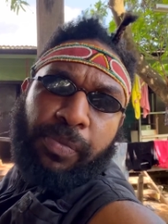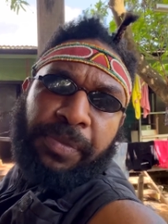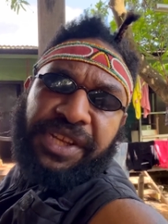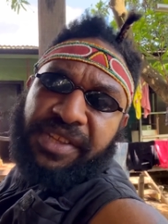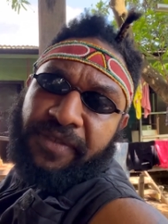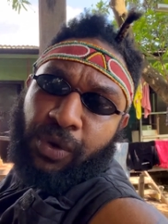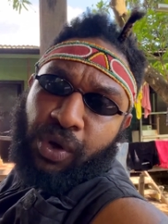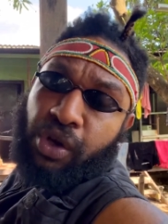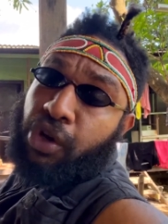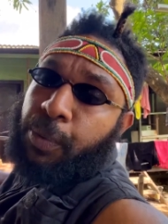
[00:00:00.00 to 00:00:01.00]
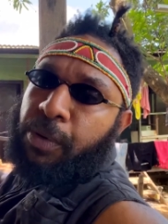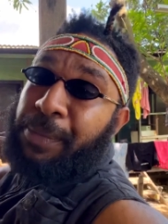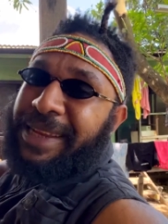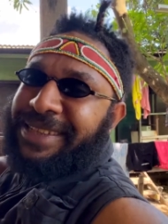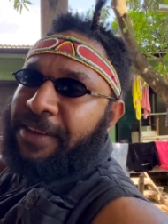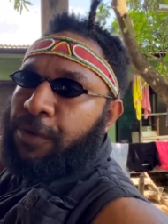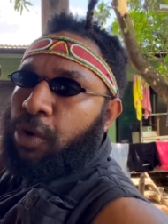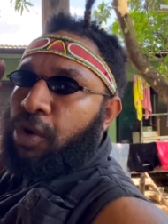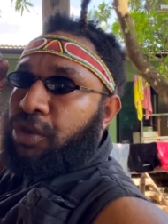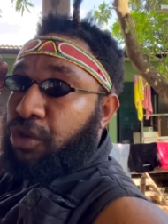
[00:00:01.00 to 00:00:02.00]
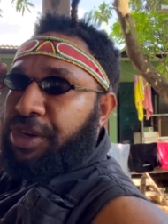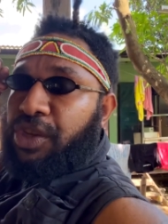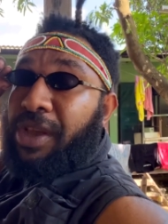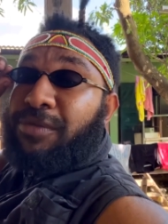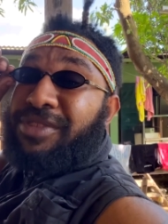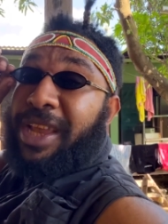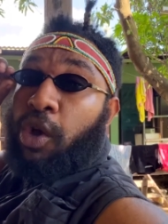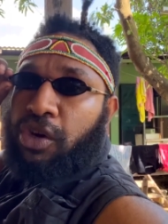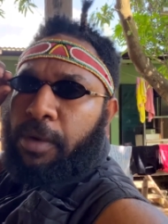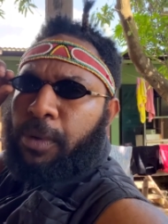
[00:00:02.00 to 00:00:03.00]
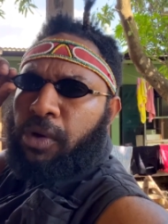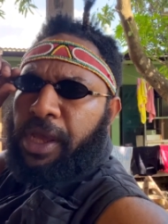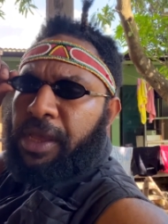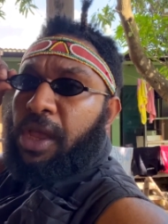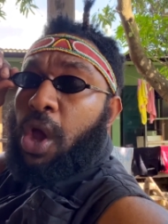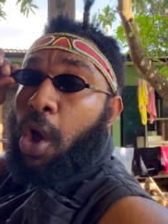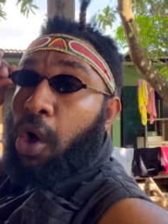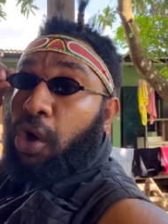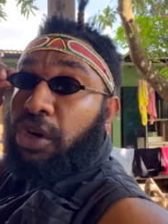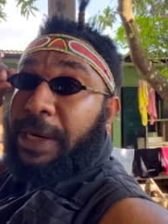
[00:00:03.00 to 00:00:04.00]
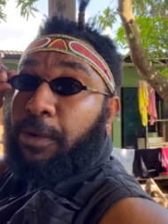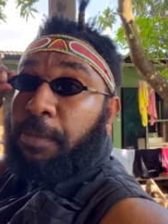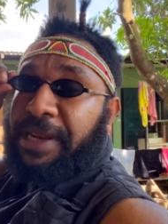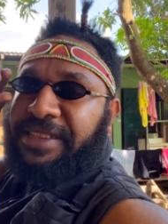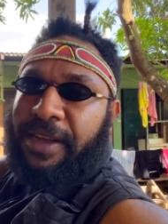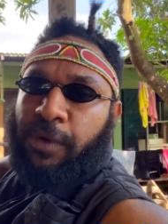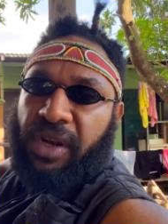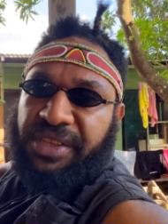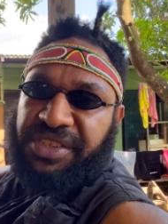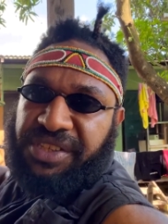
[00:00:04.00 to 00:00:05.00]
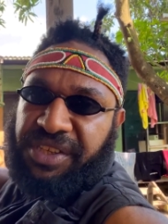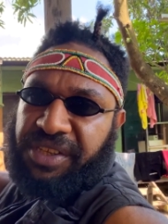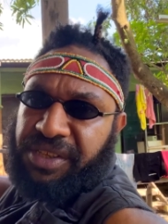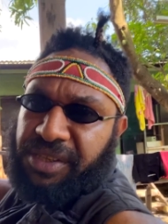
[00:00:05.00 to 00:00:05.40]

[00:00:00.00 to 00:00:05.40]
Minister for, Honorable Minister for, sorry, you have to say Honorable, okay? Honorable Minister for Electricity.